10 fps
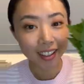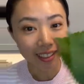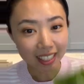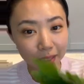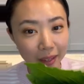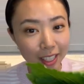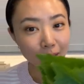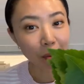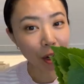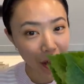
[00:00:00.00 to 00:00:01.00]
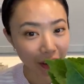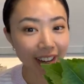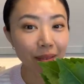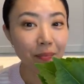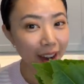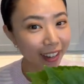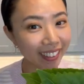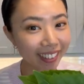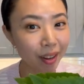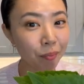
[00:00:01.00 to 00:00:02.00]
Let's make some Korean
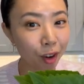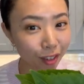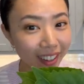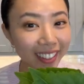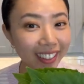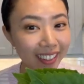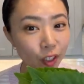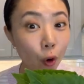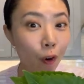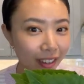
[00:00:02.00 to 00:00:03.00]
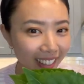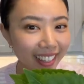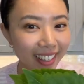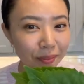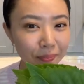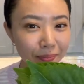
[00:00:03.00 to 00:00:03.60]
marinated perilla leaves or ginni.